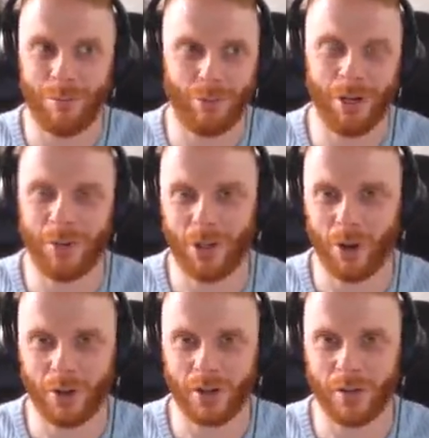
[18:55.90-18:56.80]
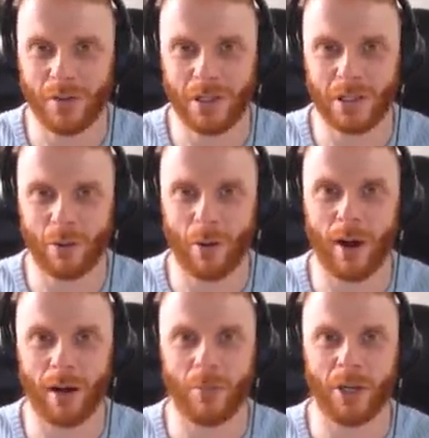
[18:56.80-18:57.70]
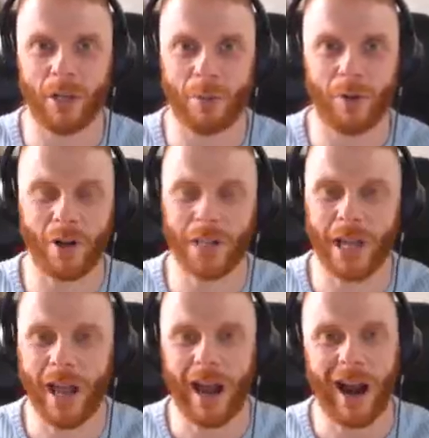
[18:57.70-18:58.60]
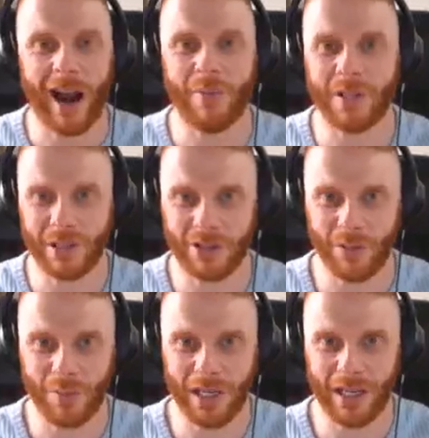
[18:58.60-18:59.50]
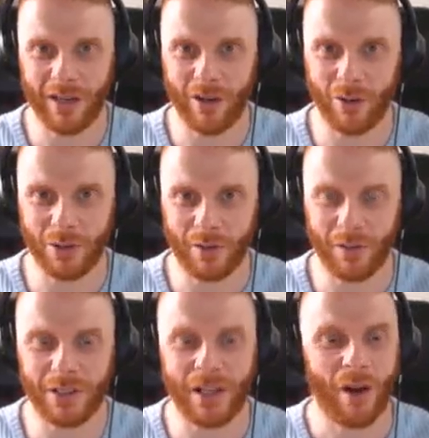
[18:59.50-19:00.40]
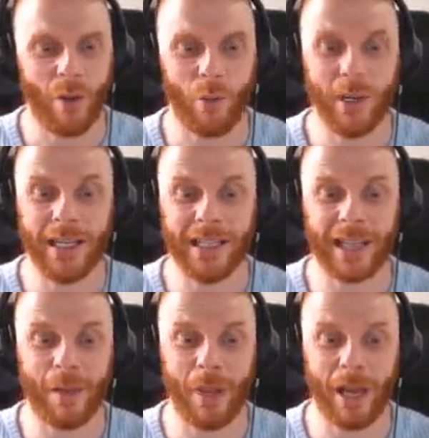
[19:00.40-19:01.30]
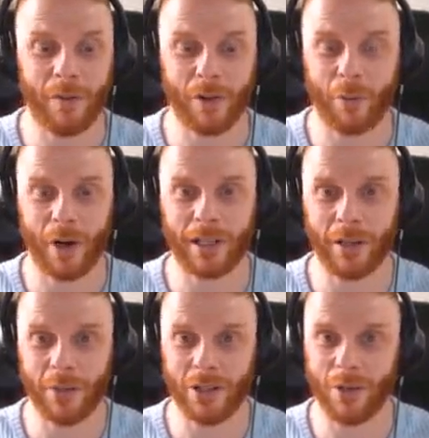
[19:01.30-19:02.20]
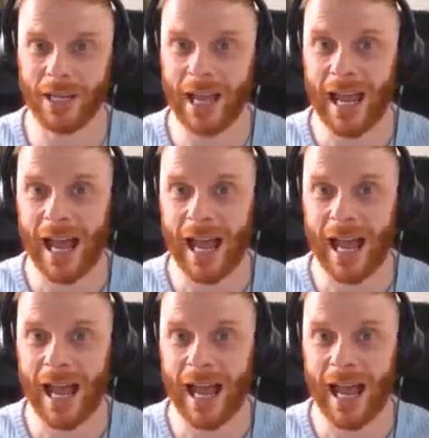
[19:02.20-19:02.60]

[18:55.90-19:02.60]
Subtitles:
Pretty much all services require money up front. Our business should be no different. We need to get paid for the work that we're doing